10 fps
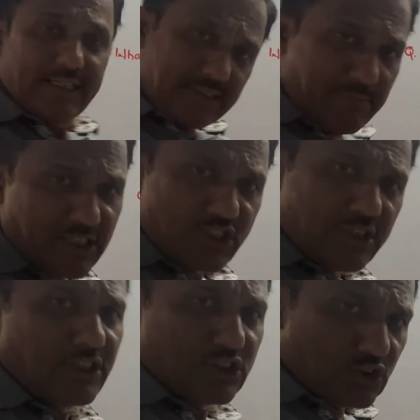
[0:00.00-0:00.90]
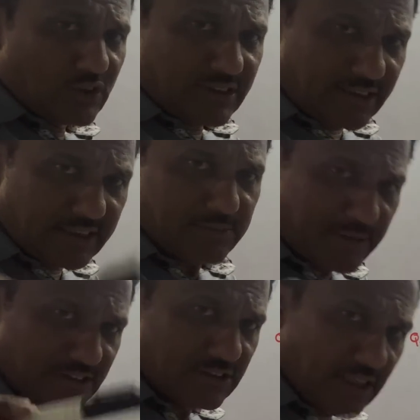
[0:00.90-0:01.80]
As I mentioned, distortionless
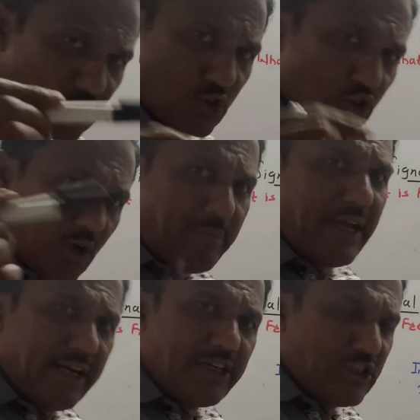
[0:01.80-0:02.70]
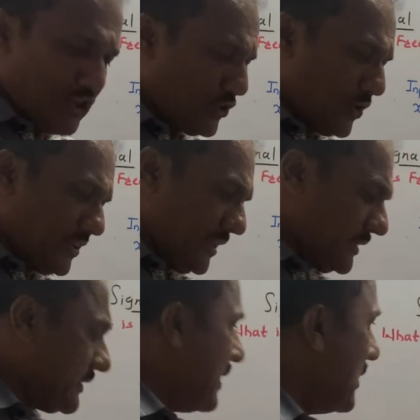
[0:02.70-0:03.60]
means there should not be any distortions.